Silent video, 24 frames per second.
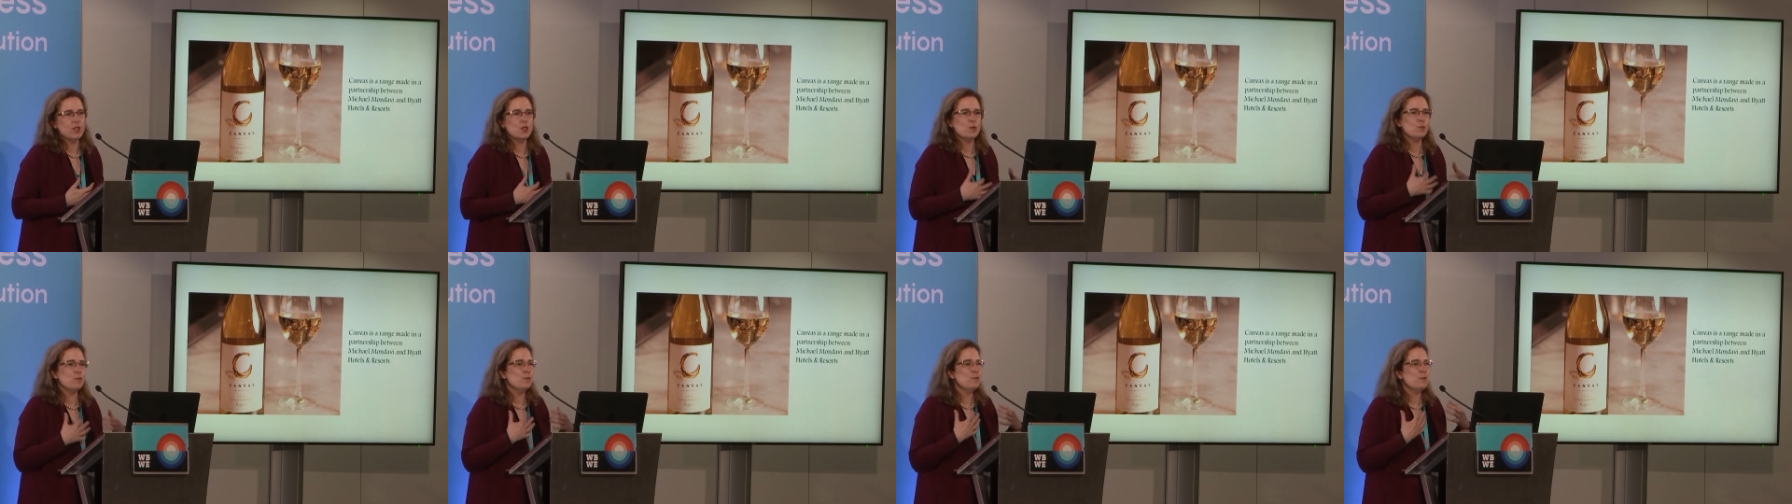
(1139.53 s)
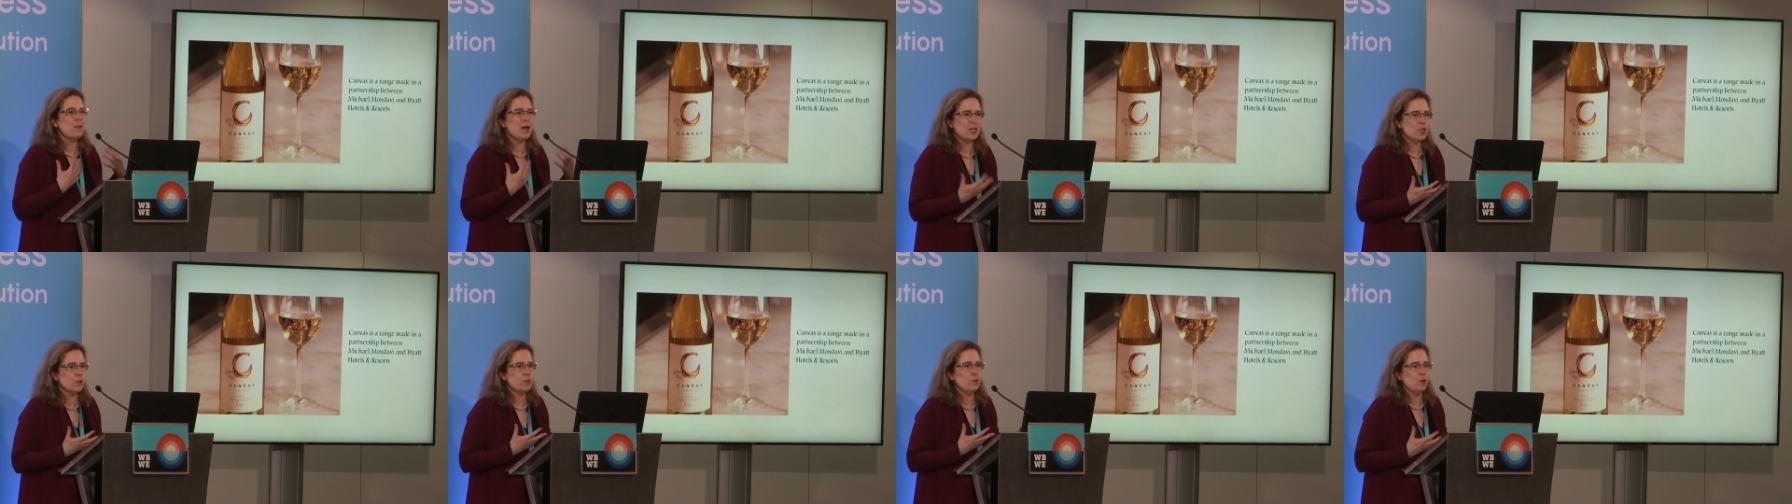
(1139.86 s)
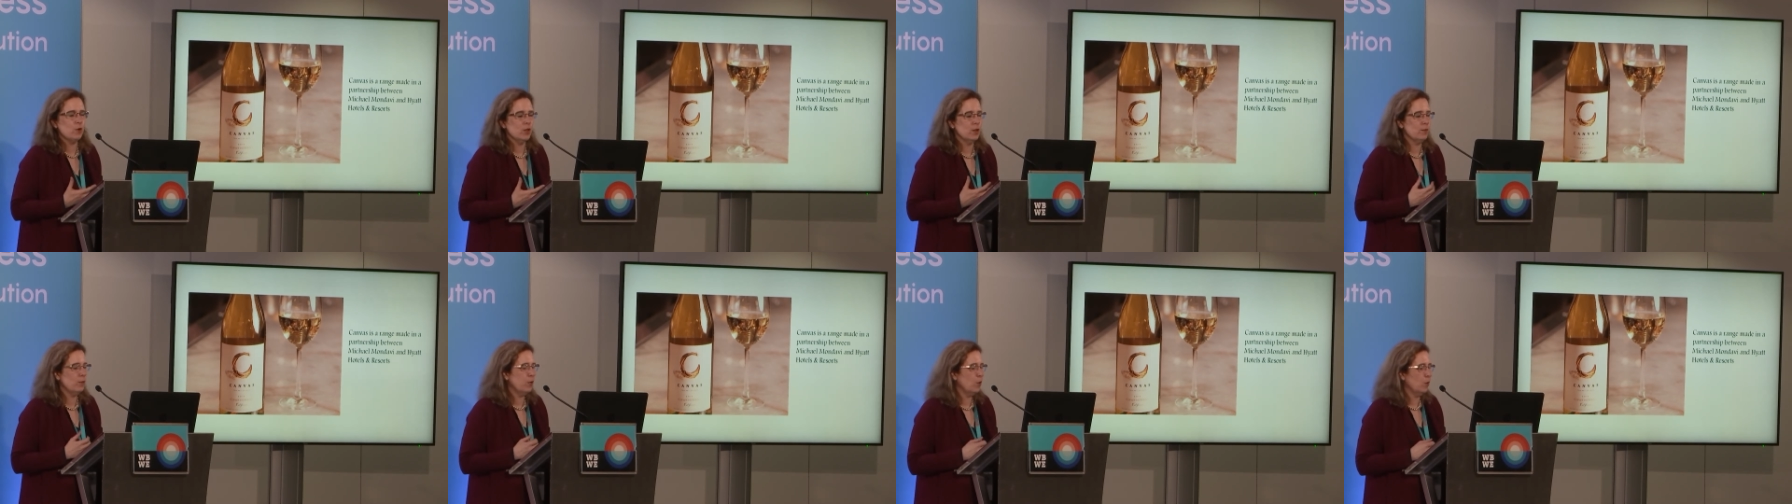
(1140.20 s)
is much
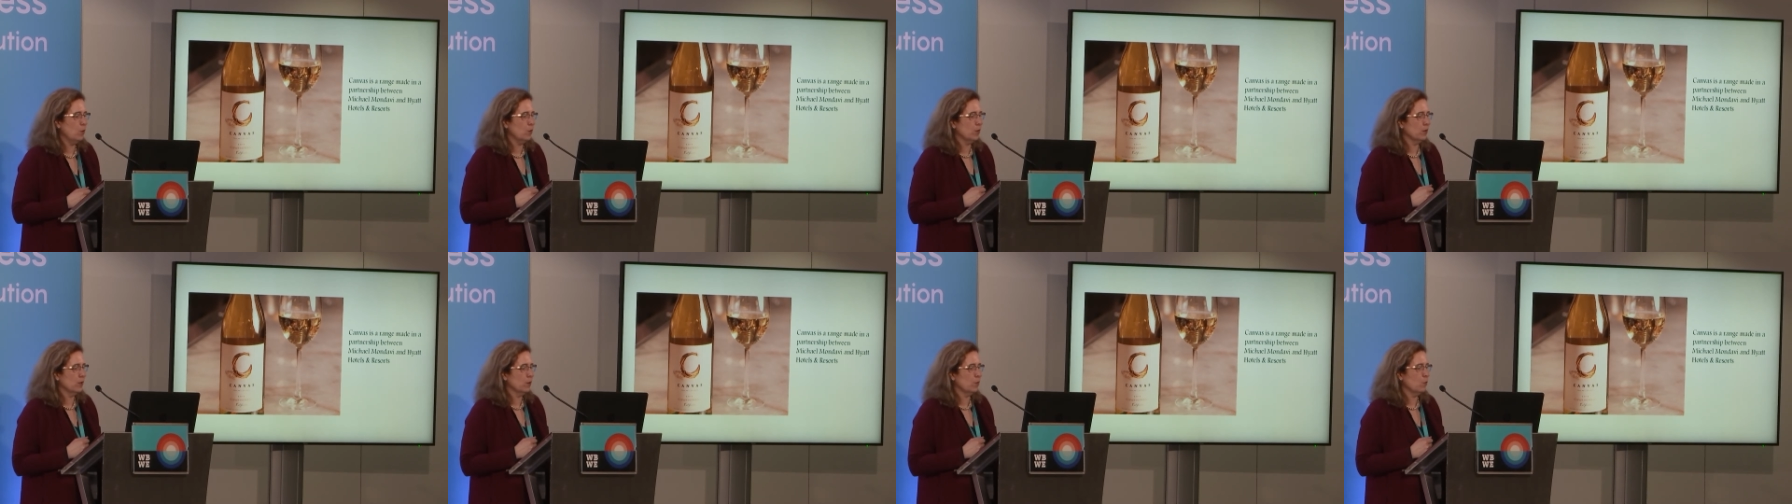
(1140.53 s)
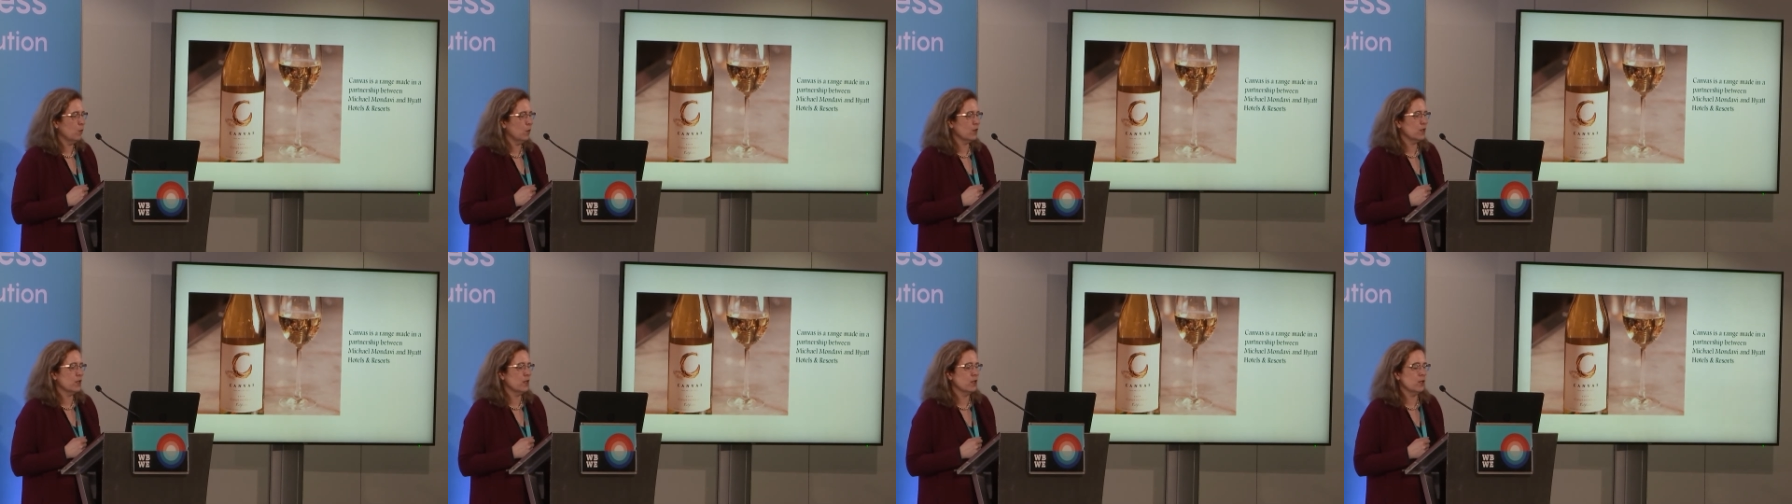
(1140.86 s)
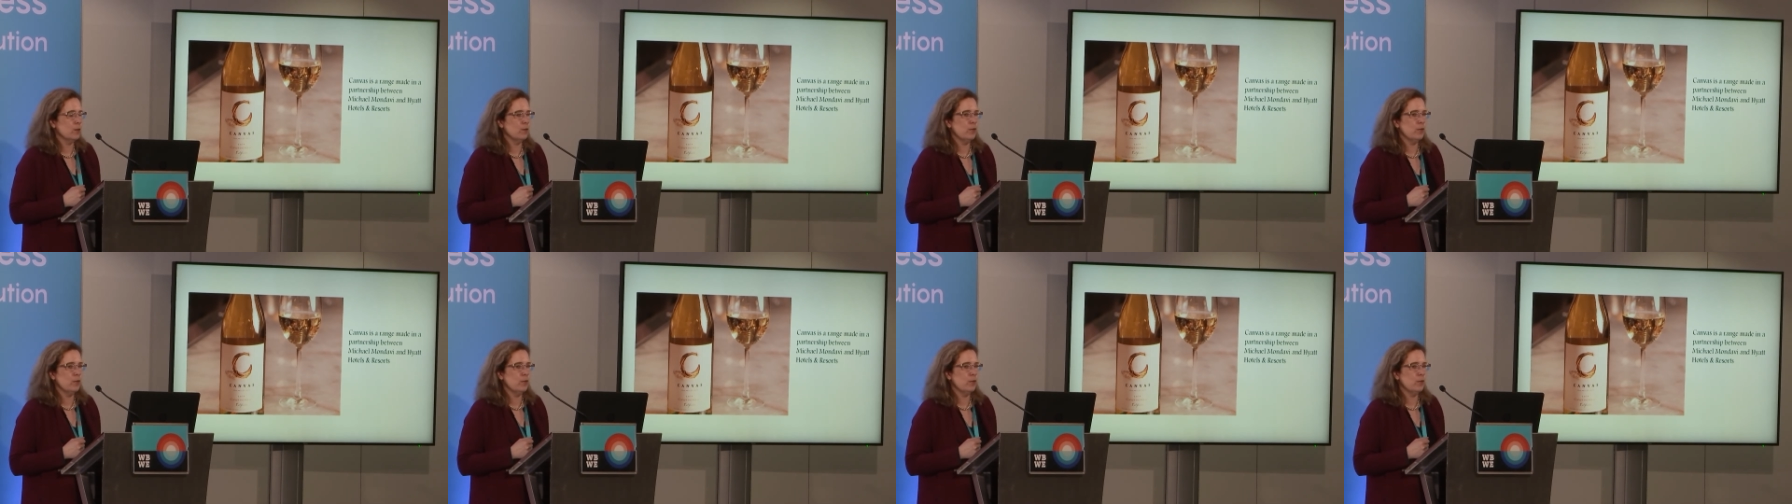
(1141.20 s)
more important than what's in the